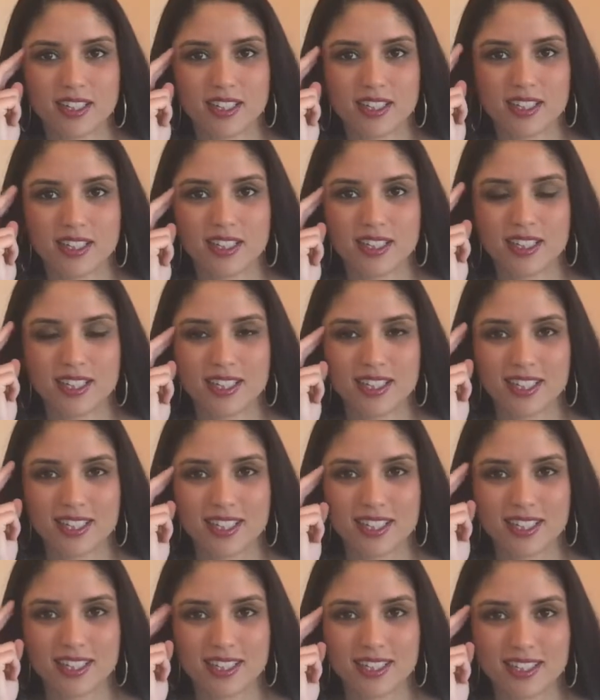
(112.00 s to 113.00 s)

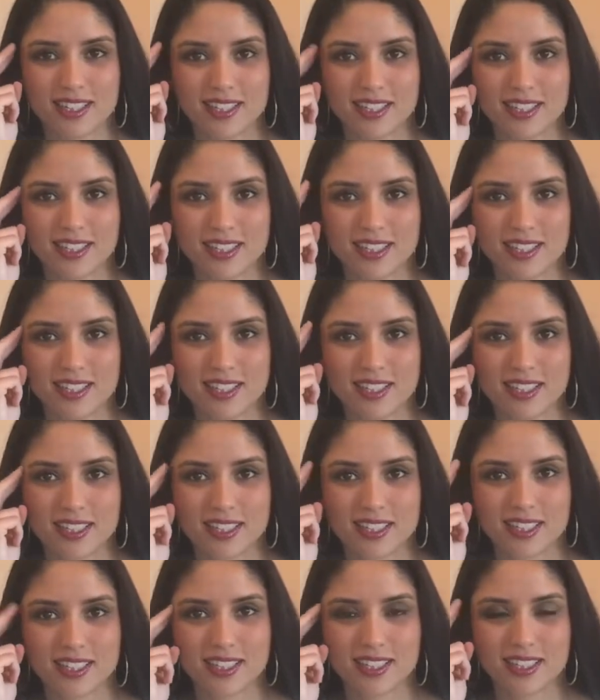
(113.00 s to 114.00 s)

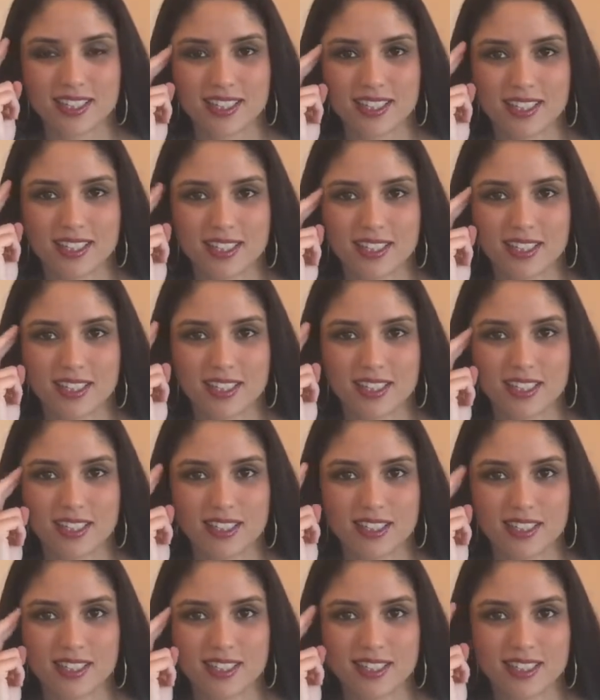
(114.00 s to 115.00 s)

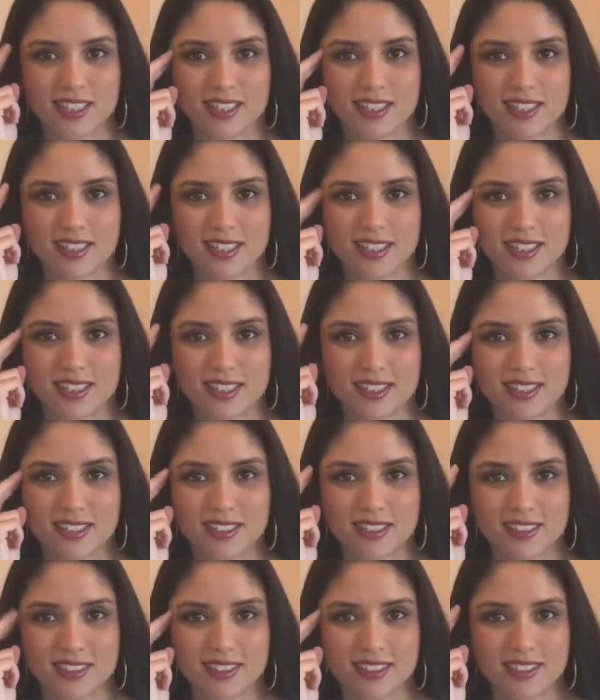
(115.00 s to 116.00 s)

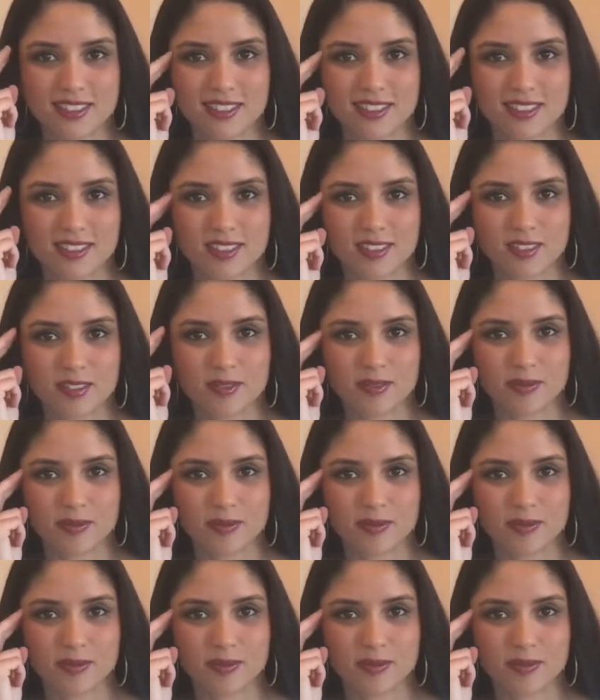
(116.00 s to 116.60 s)
No one is speaking in this clip.